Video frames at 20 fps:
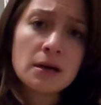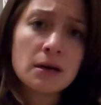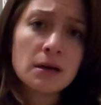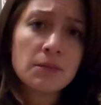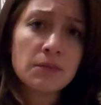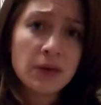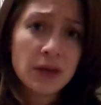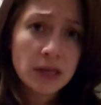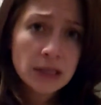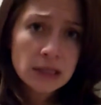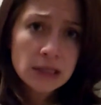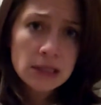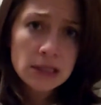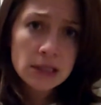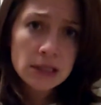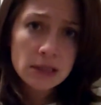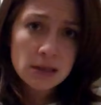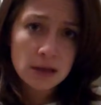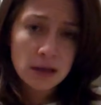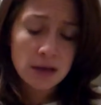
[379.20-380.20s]

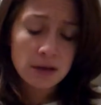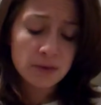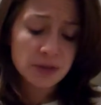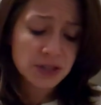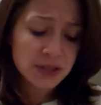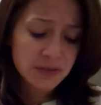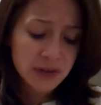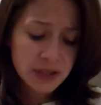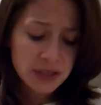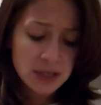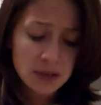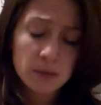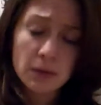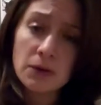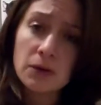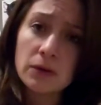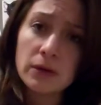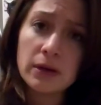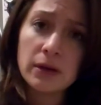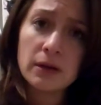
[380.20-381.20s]
beans, which is very
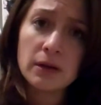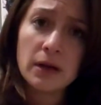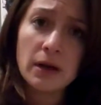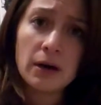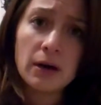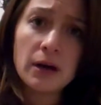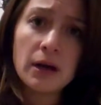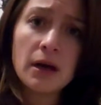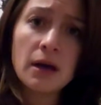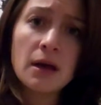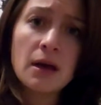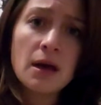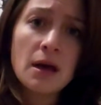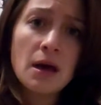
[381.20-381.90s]
typical here in the area.